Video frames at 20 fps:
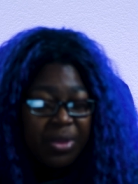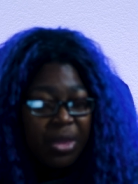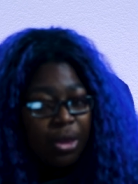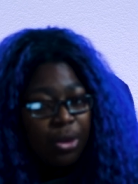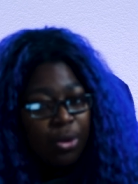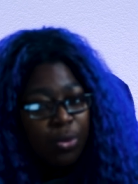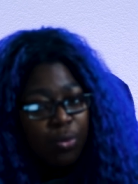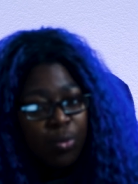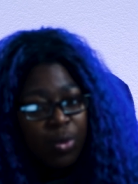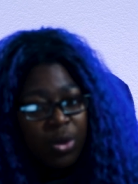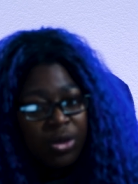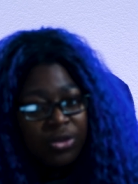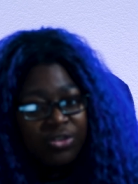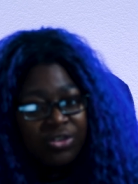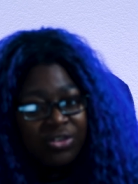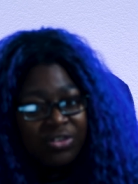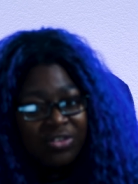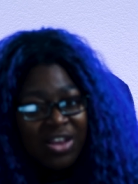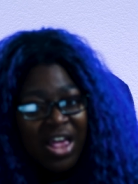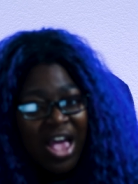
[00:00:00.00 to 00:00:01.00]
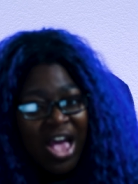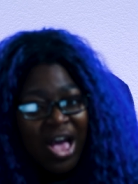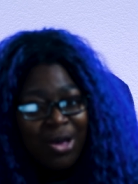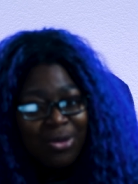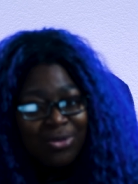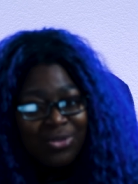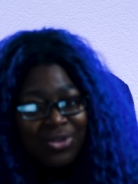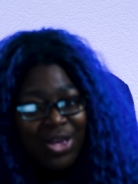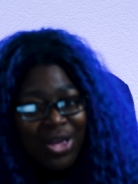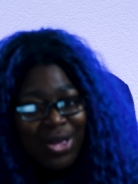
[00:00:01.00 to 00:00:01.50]
While she's out,
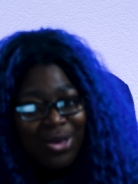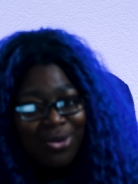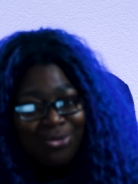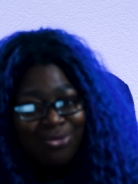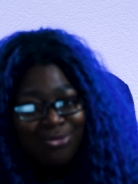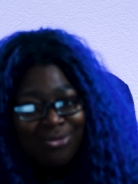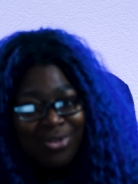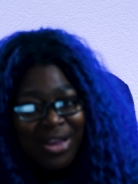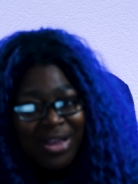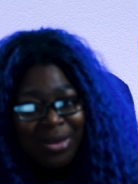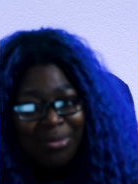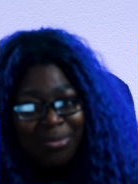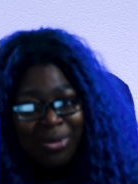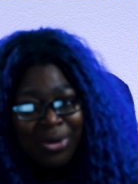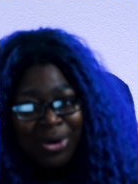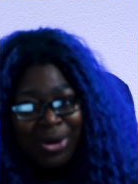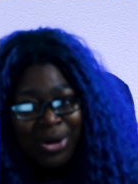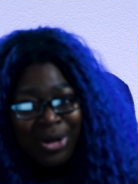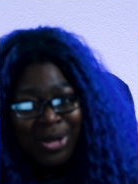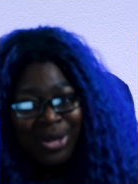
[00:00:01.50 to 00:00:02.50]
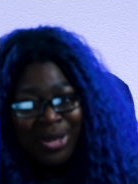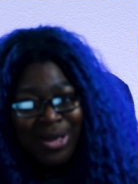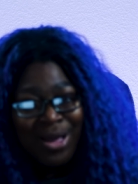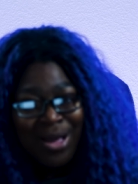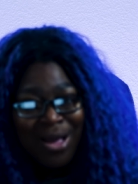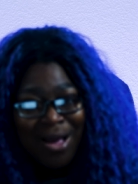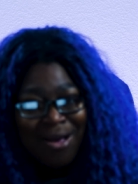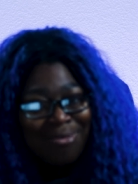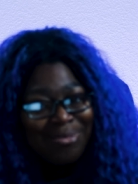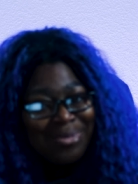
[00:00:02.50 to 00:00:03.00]
Rainbird
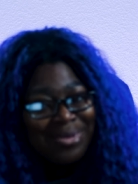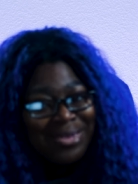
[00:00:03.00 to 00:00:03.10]
comes to the